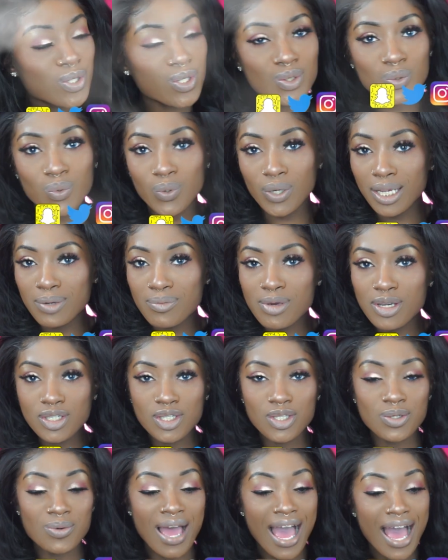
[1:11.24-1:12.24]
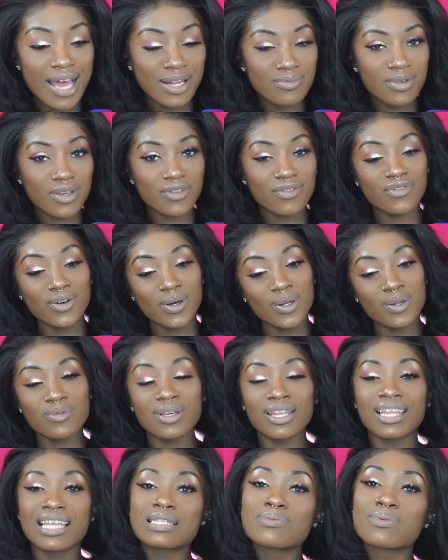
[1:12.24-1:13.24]
the screen. Make sure you add me, follow
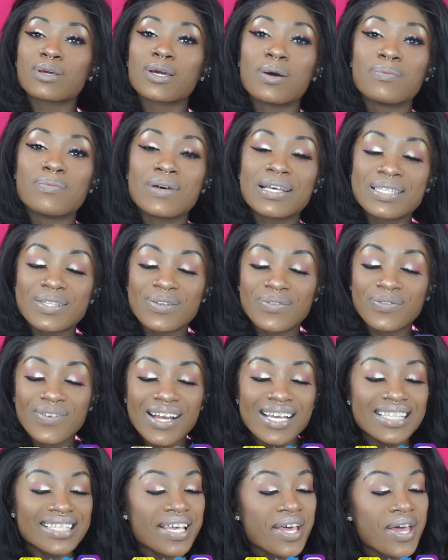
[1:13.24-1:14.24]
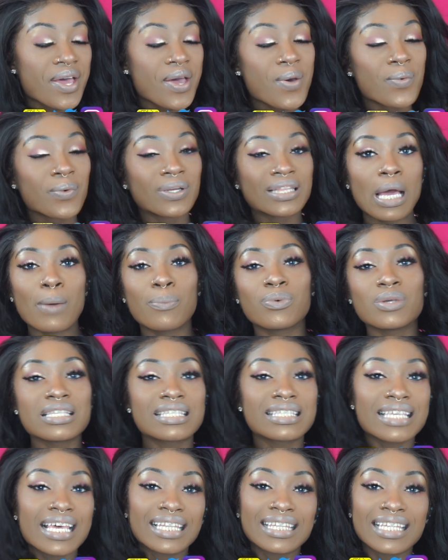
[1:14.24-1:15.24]
me, let's become best of friends. With that being
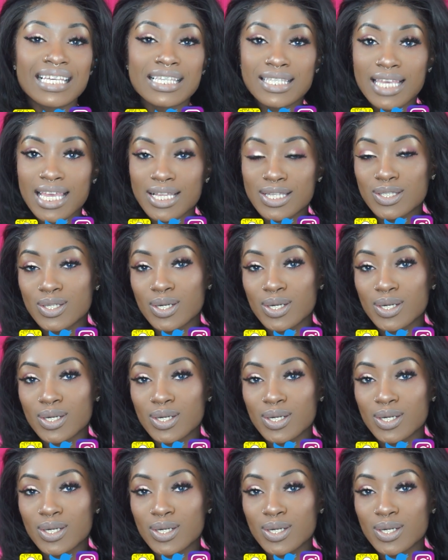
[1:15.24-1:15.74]
said, let's get